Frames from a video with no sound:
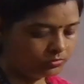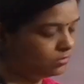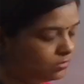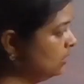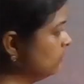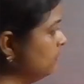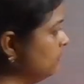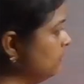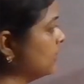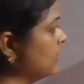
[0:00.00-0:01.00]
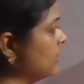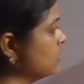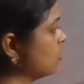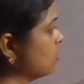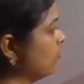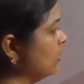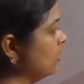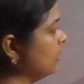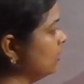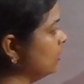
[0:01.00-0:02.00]
it will be a case of
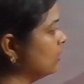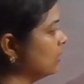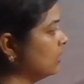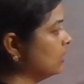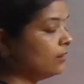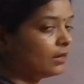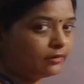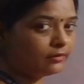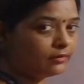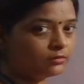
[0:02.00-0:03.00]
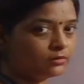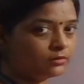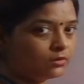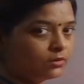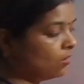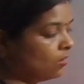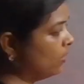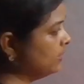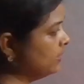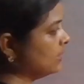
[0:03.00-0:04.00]
only 100, or
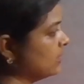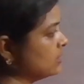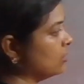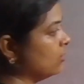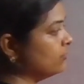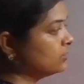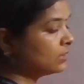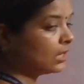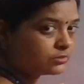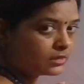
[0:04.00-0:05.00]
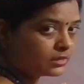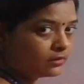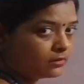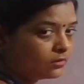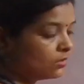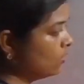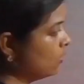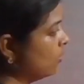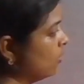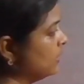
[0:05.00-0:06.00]
in case of 1000,
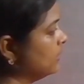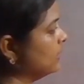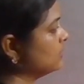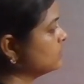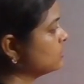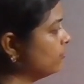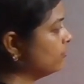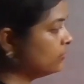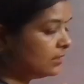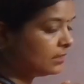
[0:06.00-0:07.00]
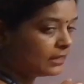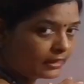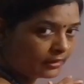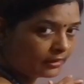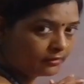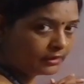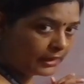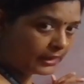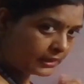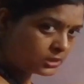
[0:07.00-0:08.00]
or in case of 10,
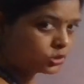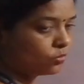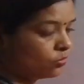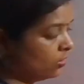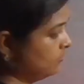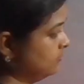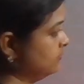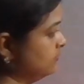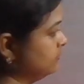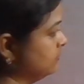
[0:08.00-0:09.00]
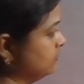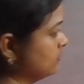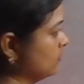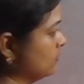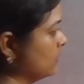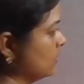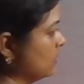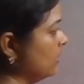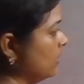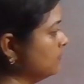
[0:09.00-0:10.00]
and so on. Okay,